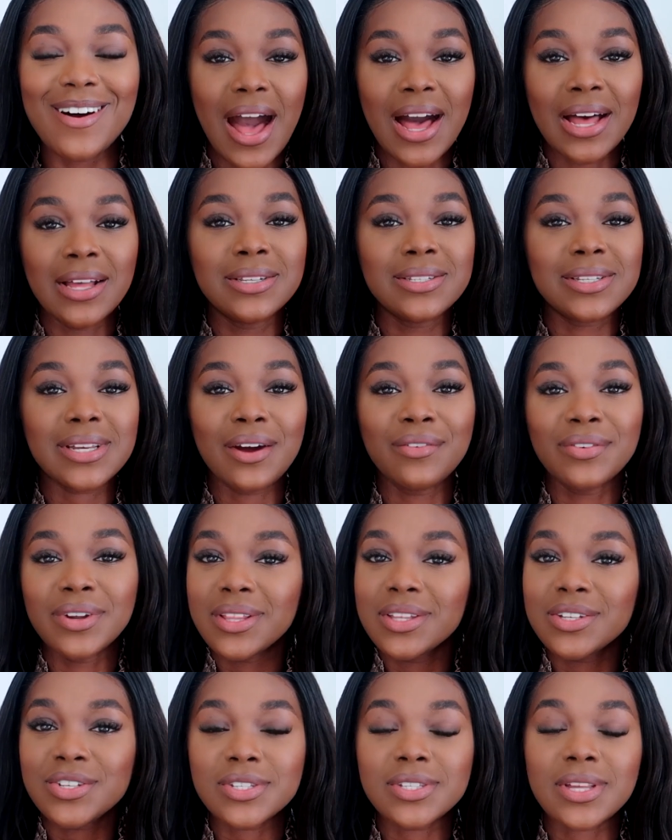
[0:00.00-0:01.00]
And I
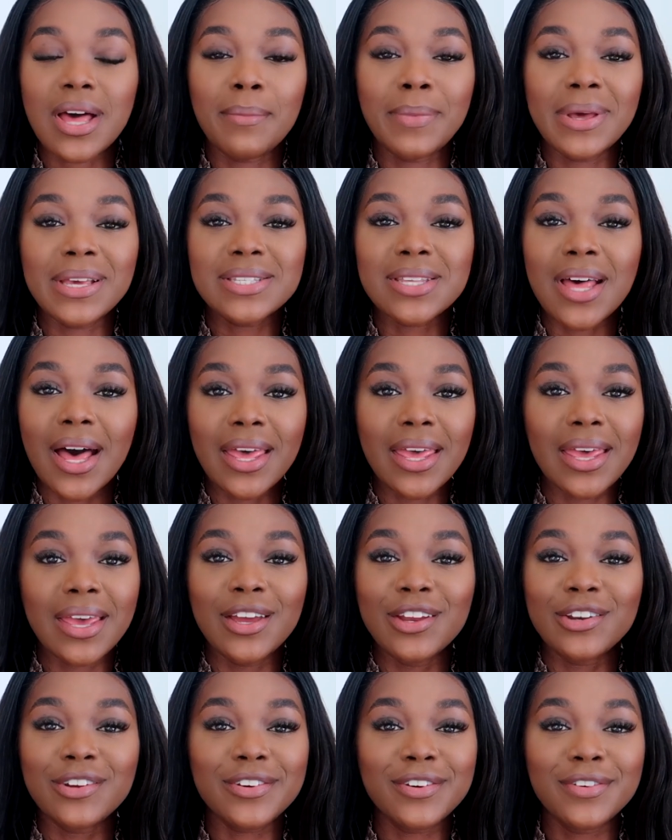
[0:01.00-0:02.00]
really just am
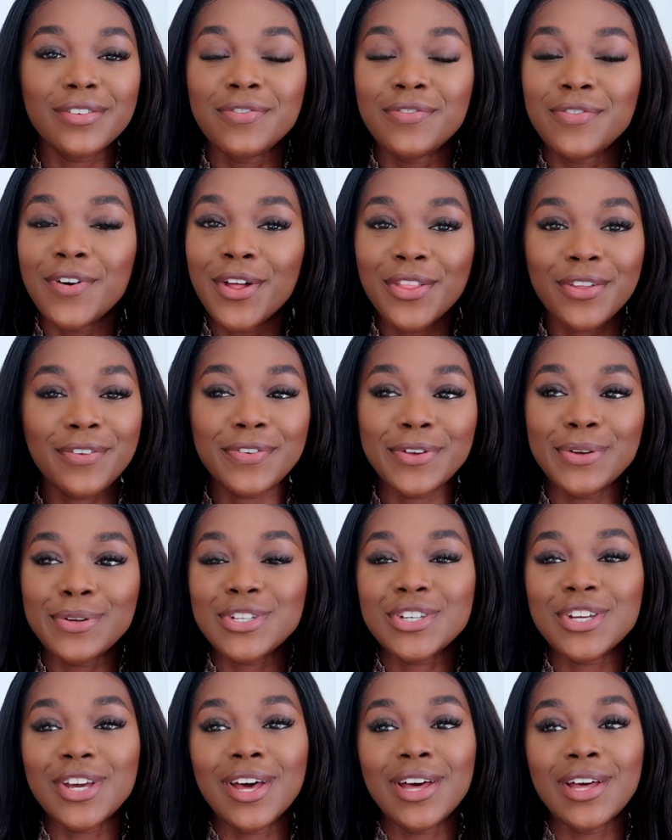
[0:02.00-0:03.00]
excited for the
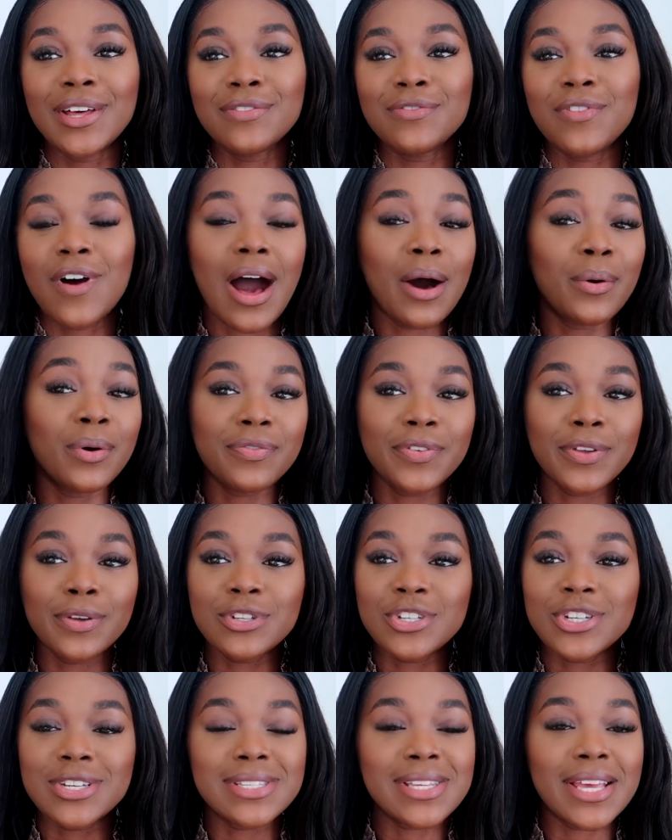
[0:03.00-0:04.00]
future, for our
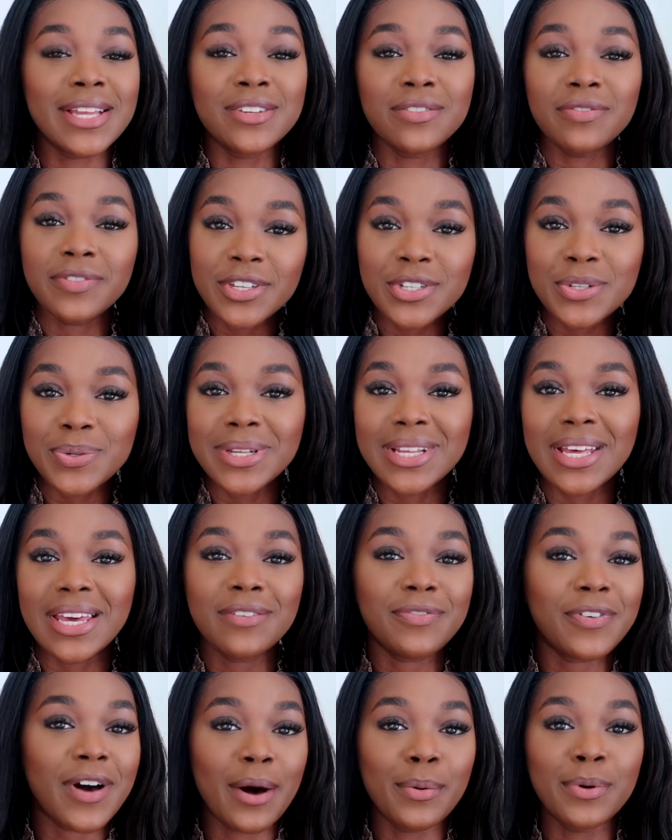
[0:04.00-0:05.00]
futures individually,
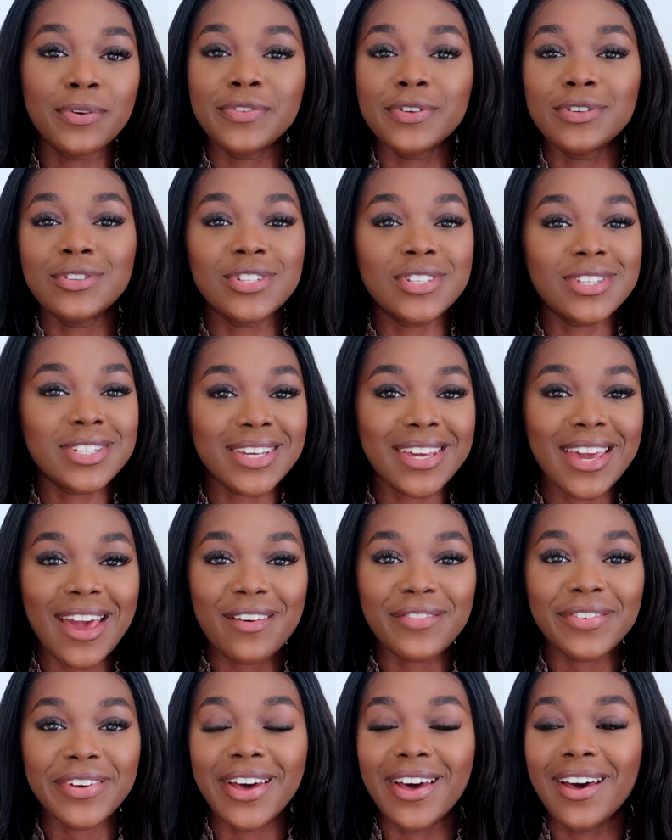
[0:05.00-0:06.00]
for our futures
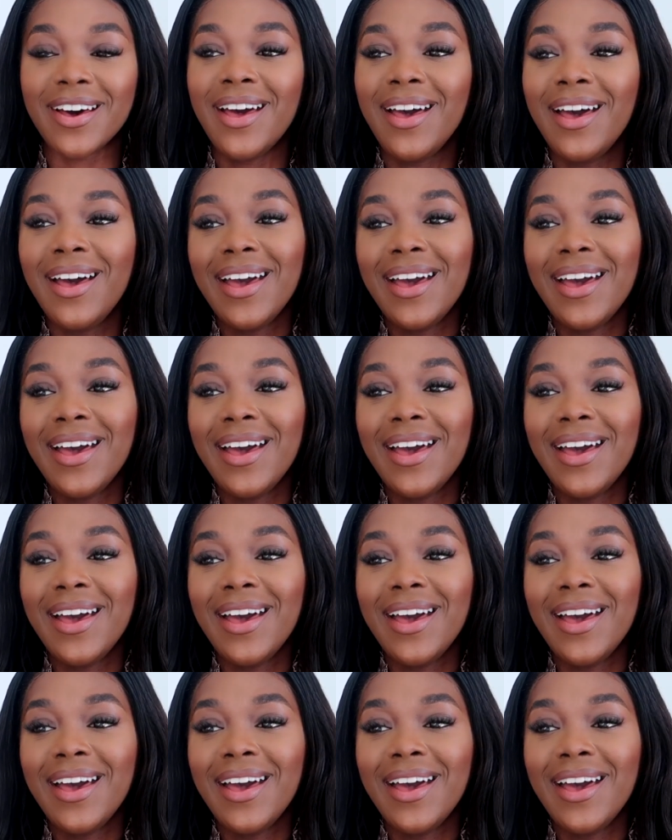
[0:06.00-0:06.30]
together.